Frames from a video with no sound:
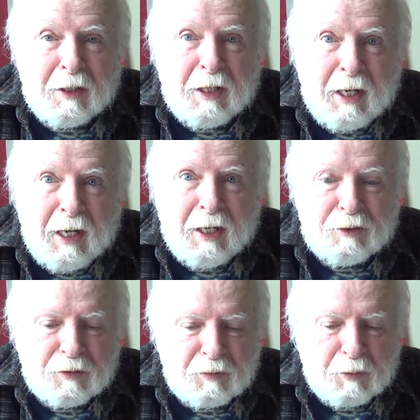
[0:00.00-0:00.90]
in the
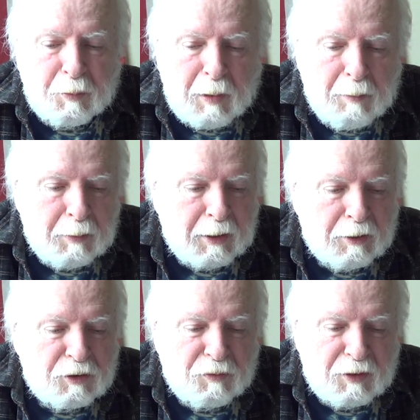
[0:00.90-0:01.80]
hands of the
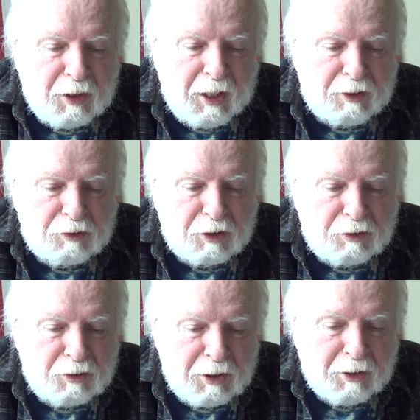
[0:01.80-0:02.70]
Republicans for the next
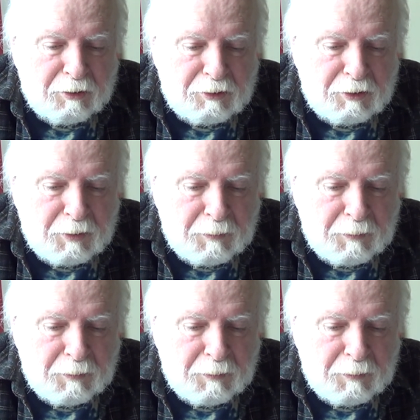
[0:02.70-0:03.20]
six years.